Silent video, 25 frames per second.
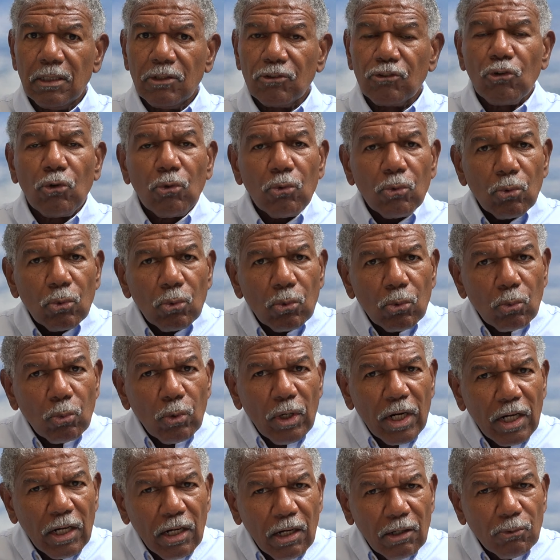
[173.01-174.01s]
So
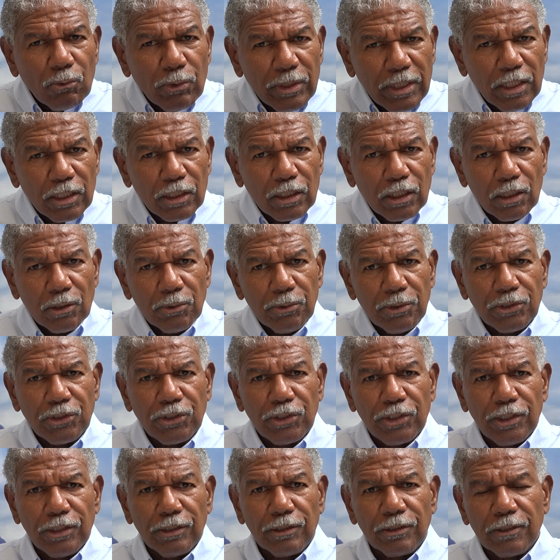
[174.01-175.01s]
where are we
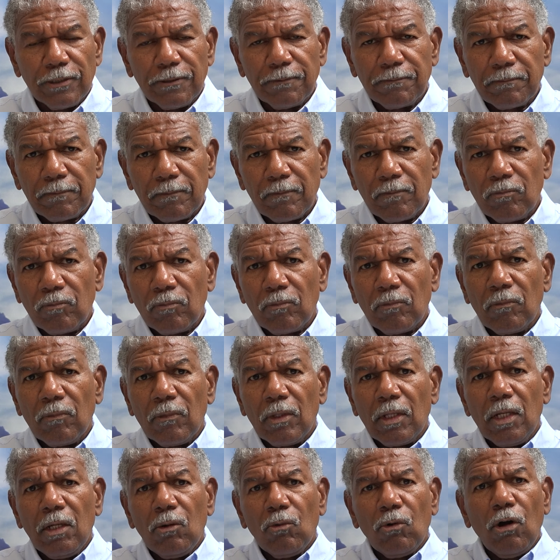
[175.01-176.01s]
encouraged here?
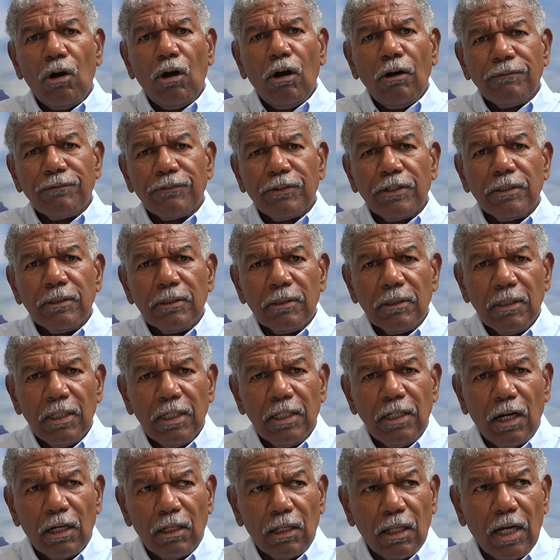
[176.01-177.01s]
Well, often
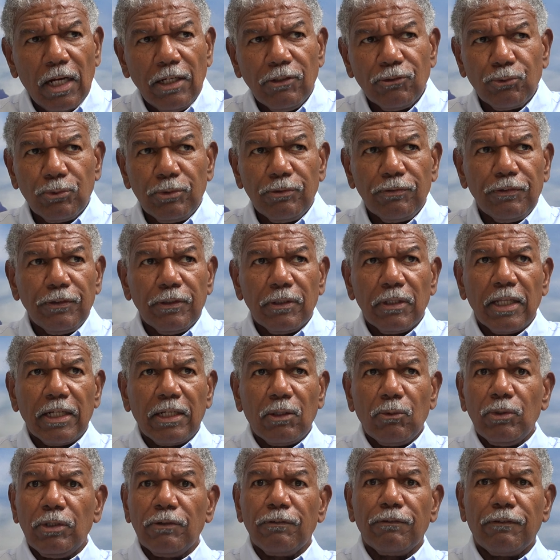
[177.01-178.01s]
in our lives, we feel like
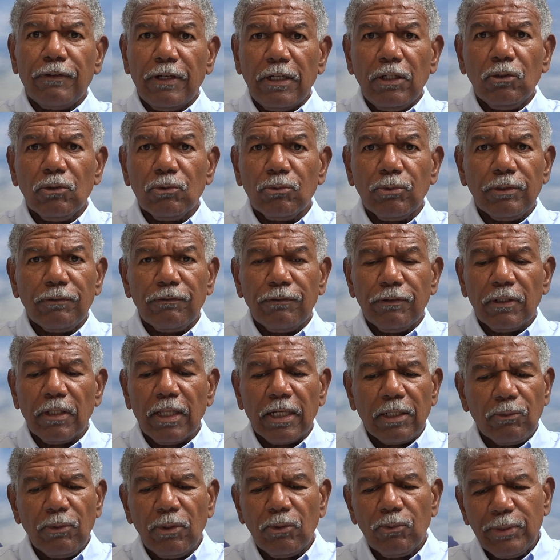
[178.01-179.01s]
we've failed. We feel
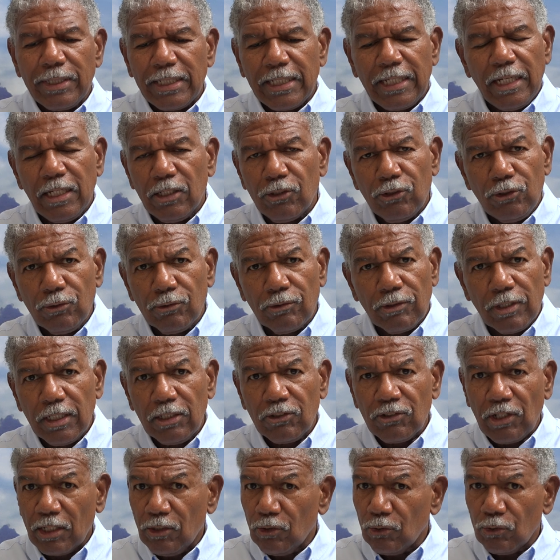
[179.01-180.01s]
like, well, we can't do
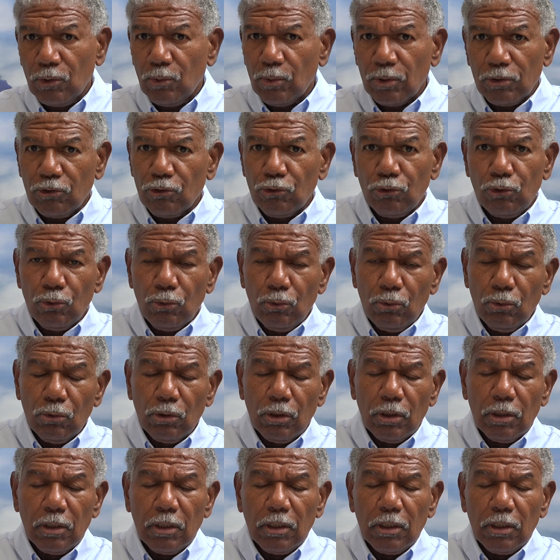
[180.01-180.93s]
things. I don't know what to do.